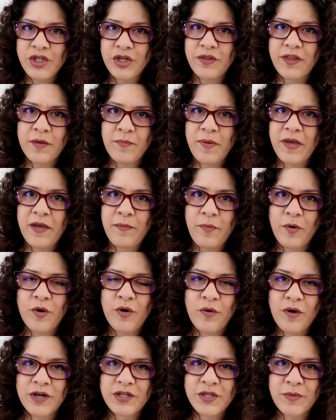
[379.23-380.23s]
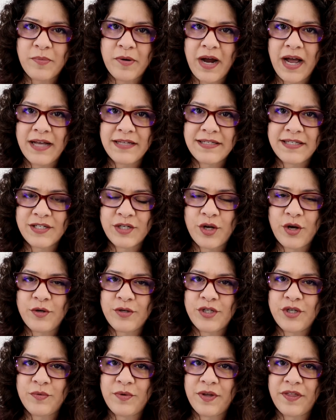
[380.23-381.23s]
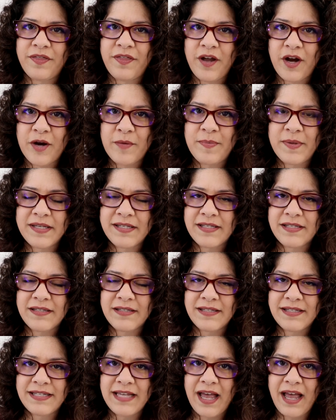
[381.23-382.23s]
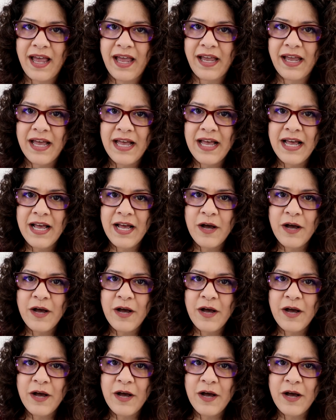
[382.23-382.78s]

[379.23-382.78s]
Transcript: Do you think people who are depressed go to a therapist and say,